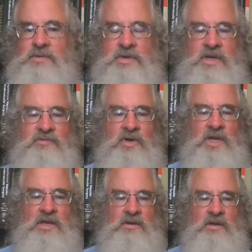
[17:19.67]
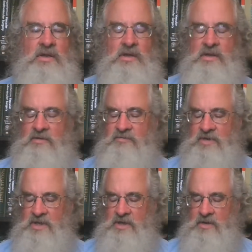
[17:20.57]
I would never eat
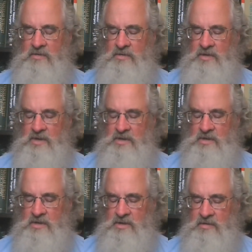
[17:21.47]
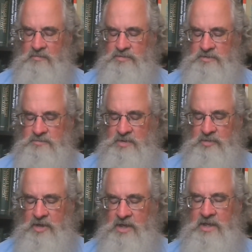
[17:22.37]
video, and hope some
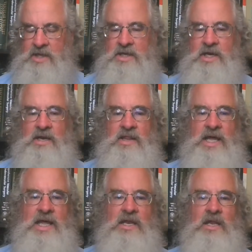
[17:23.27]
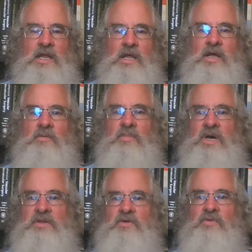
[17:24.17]
people got a kick out of that.
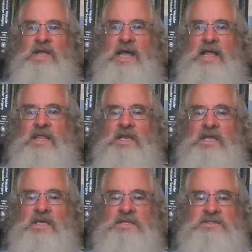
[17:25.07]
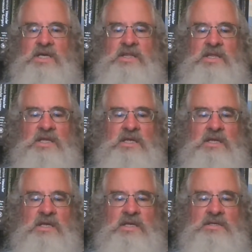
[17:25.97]
But the reality is, I
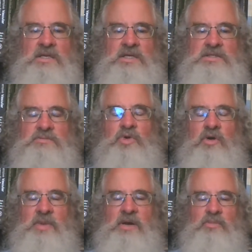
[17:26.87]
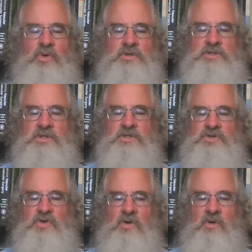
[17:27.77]
think it's more about portion
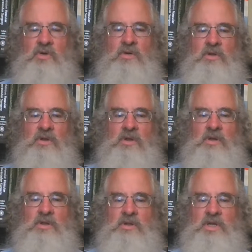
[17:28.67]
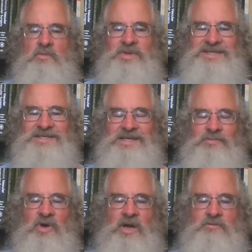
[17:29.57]
control, the obesity
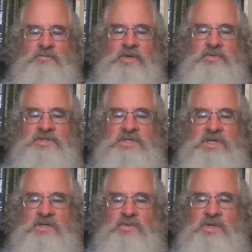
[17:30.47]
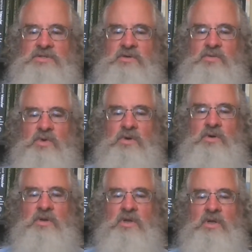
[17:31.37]
problem that we see in the Western world.